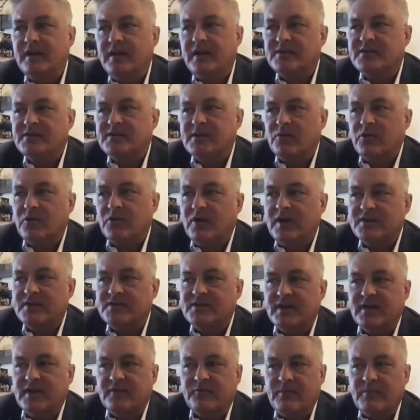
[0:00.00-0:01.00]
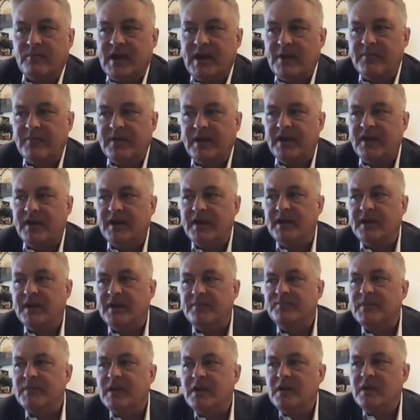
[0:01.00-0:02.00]
a similar incident from happening
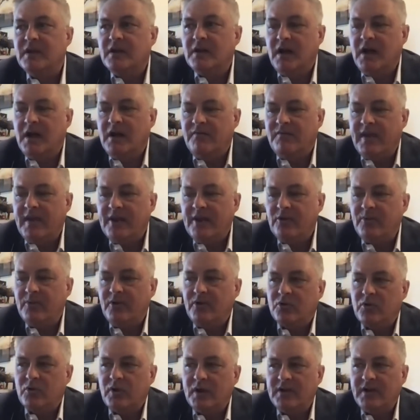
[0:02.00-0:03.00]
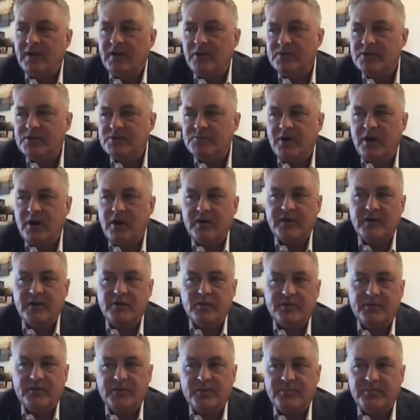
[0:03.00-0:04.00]
again. Vanderbilt quickly responded
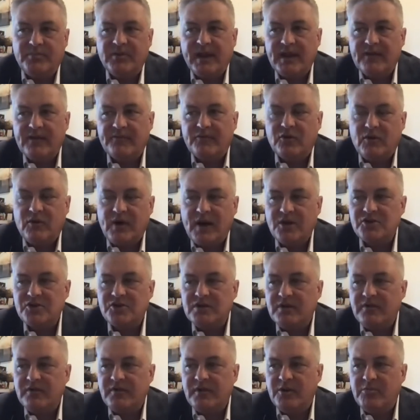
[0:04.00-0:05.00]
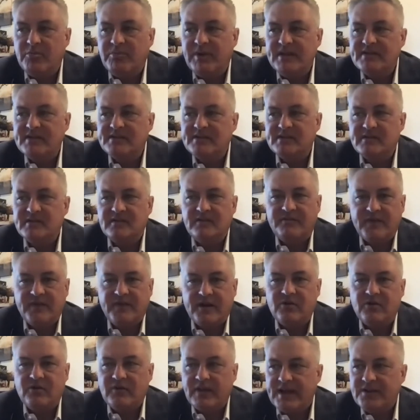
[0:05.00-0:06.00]
with a plan of correction that appeases the
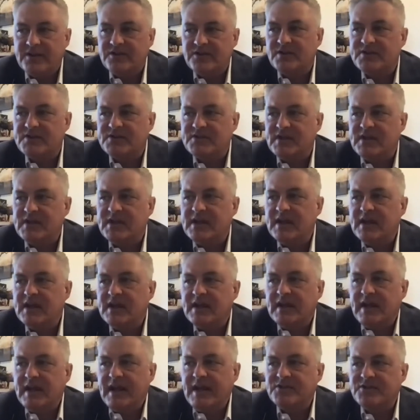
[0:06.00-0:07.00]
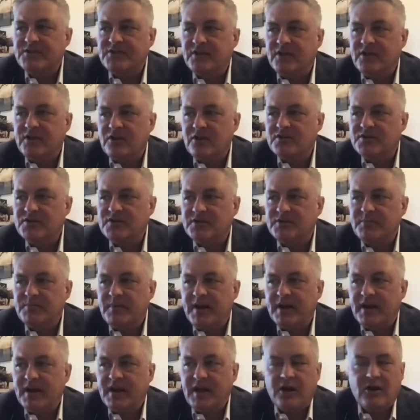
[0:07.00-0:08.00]
federal agency and secures its
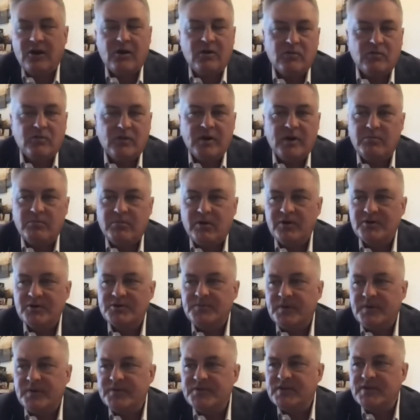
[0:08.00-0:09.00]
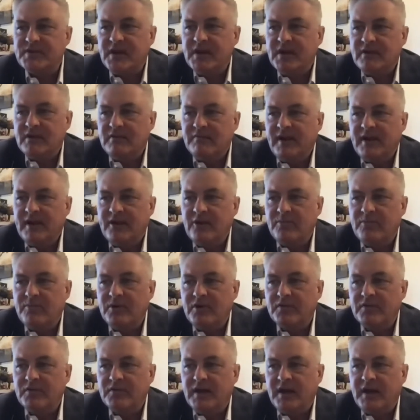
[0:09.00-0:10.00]
Medicare reimbursements.
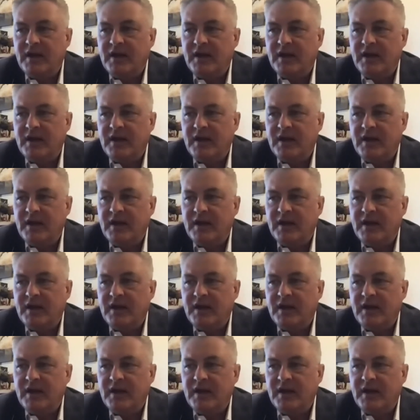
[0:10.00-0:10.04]
Vanderbilt